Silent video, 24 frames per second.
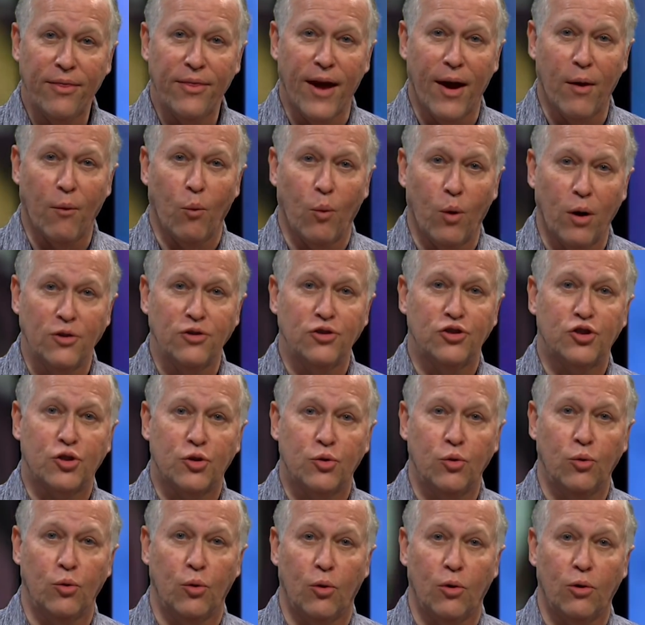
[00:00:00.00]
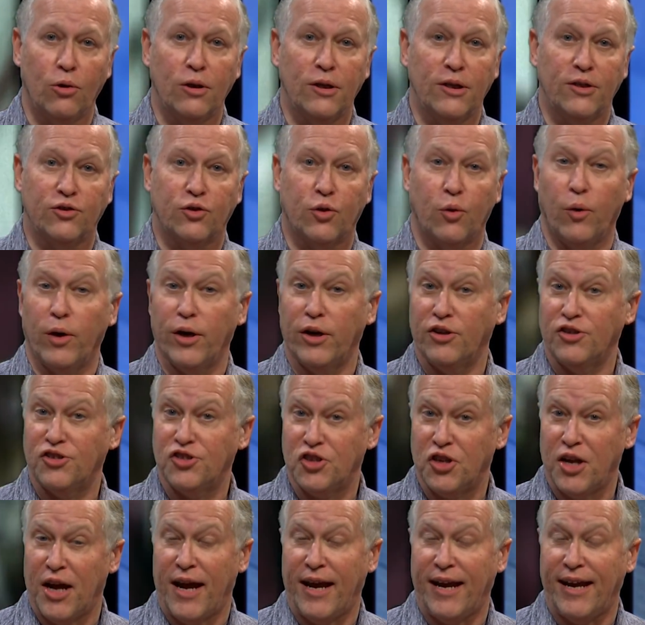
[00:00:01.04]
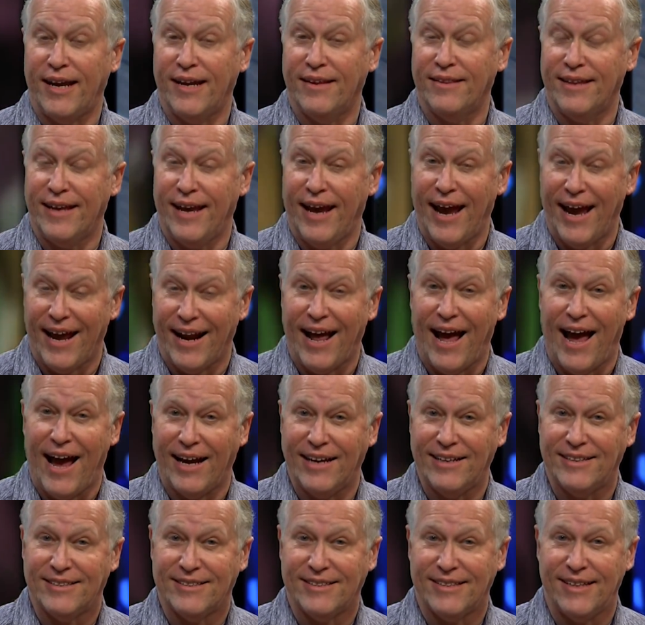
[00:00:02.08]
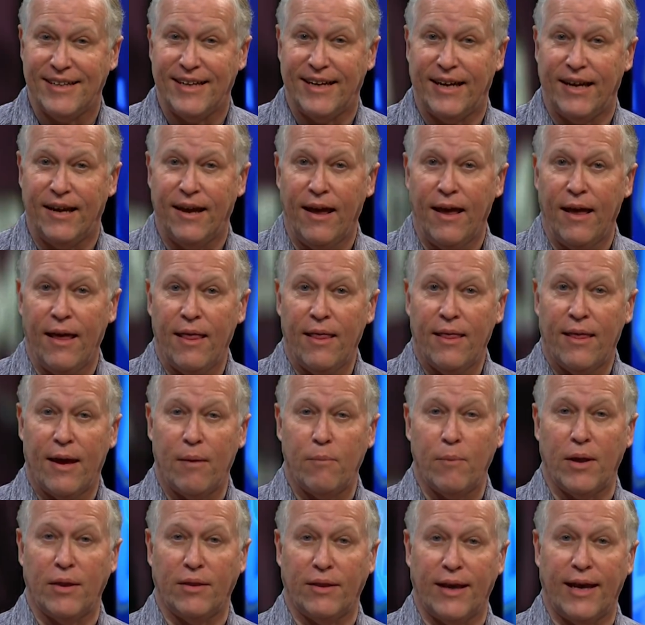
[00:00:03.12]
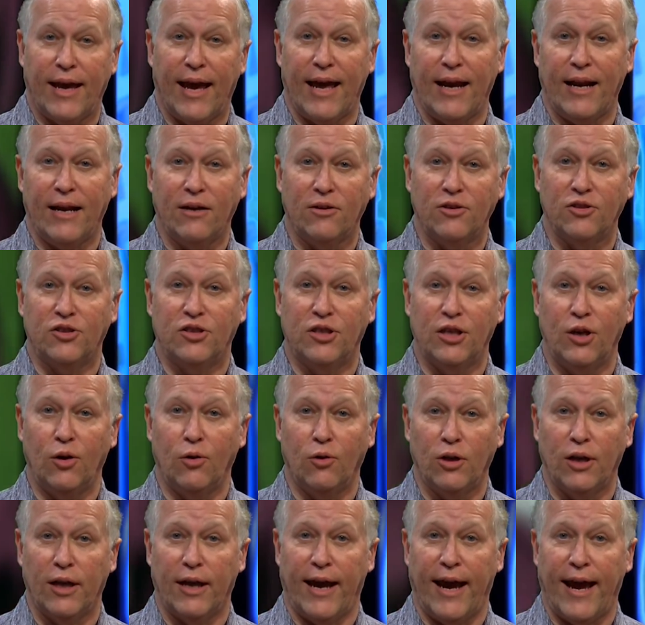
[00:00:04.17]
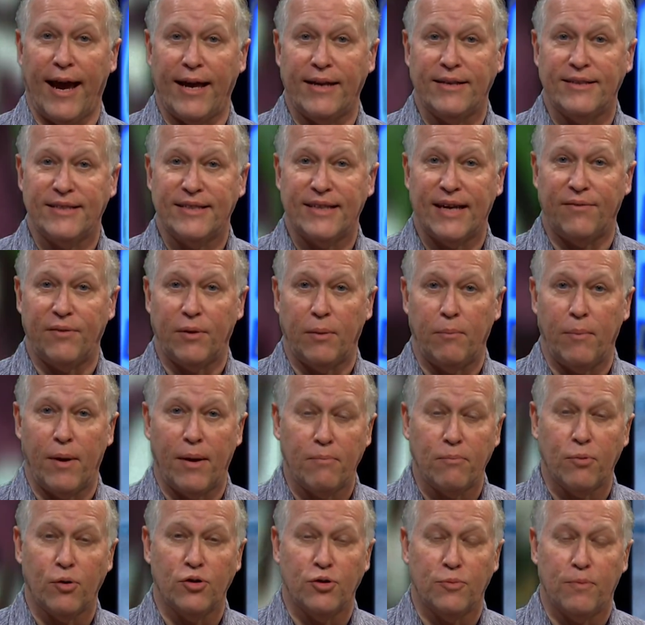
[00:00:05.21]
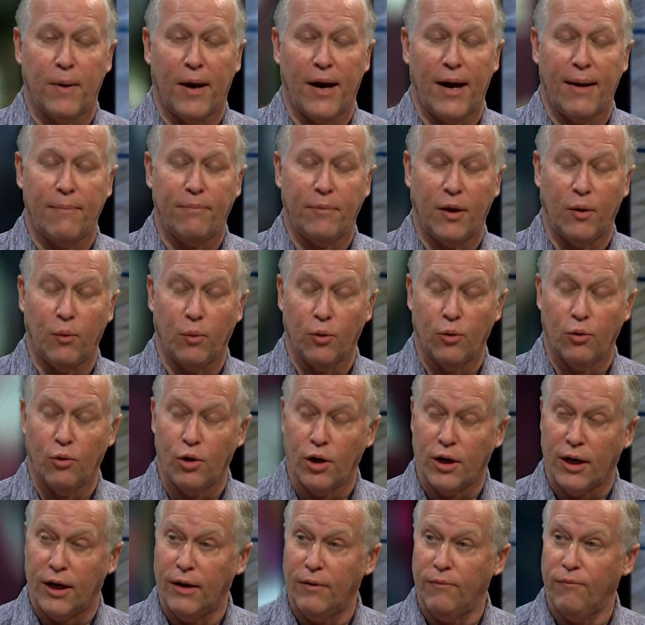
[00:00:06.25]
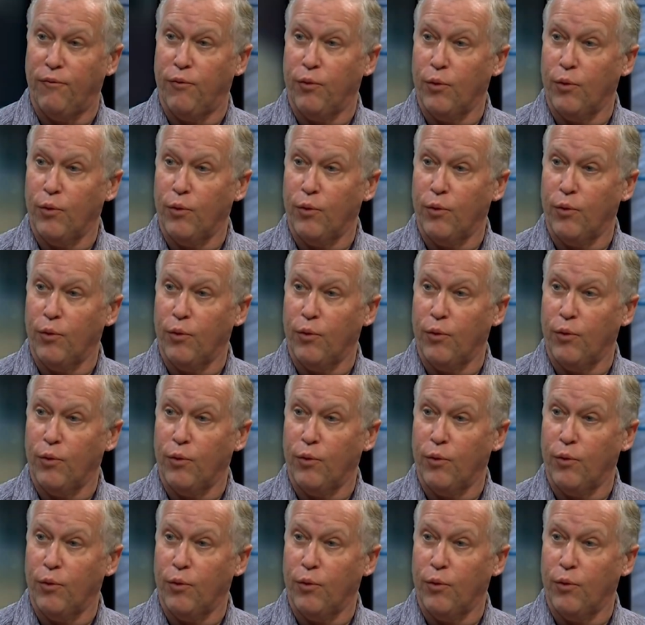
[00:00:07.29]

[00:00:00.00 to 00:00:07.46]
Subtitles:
That one school is going to stay in the NIC. That meant the NLC only had 7 members, Bob. They were looking